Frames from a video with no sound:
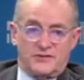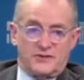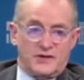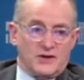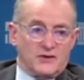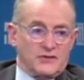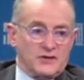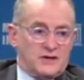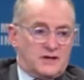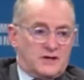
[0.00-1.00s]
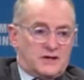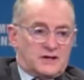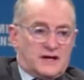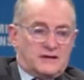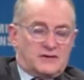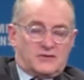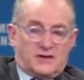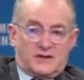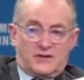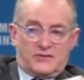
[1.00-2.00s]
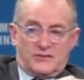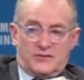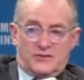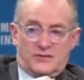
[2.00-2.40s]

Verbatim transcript: 50 years, it kind of looks like this.